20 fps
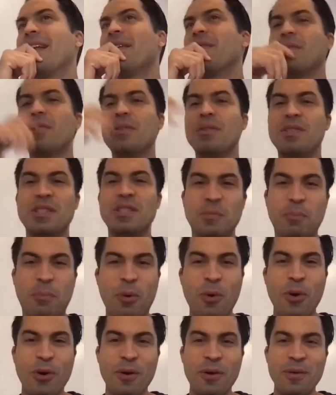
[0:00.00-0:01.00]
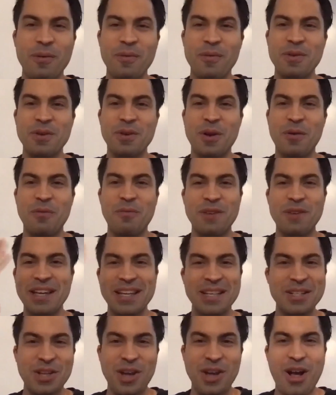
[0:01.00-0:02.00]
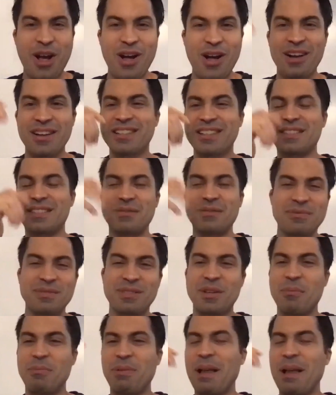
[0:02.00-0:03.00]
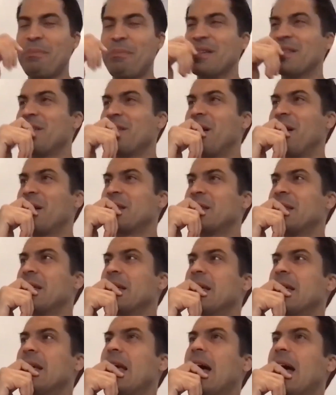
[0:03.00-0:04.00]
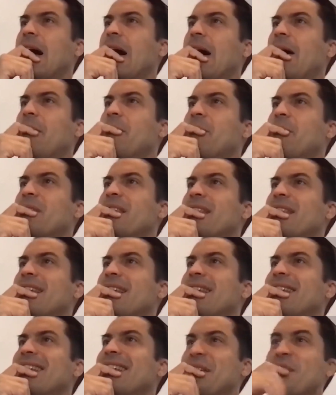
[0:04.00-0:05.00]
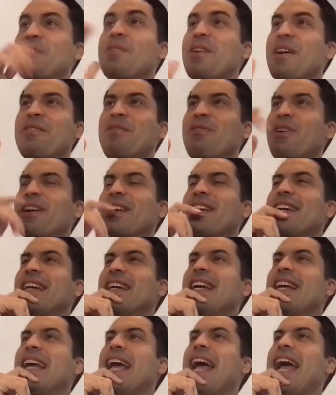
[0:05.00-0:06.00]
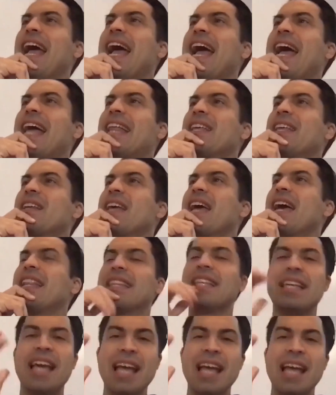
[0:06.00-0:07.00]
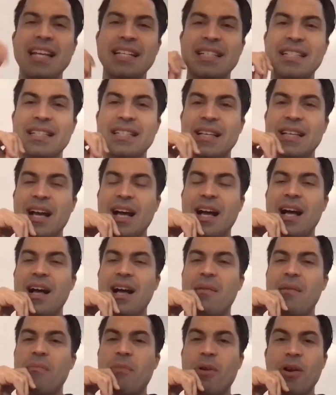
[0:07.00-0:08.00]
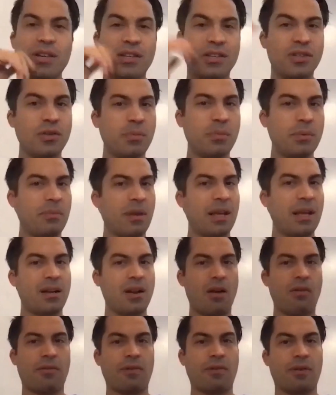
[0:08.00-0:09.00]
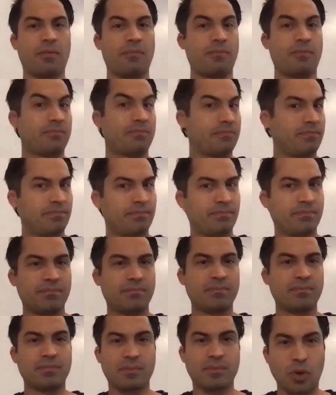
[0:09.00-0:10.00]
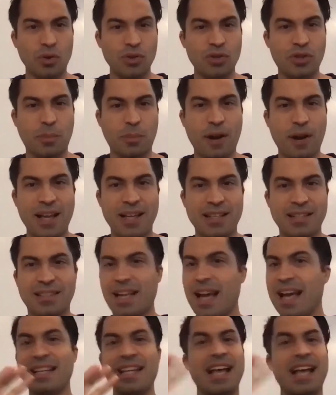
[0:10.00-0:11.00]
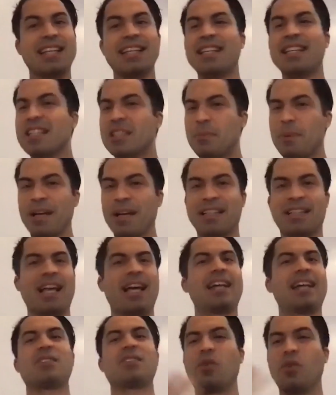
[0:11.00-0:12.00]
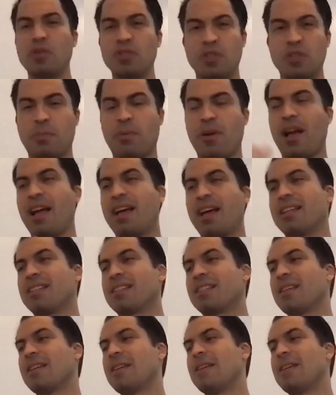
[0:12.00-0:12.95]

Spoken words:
These poor, you know, vegan dogs, you know, plant-based dogs. Very funny. And then at the end, Mark Cuban made an offer. Total surprise. I didn't expect that. Total surprise.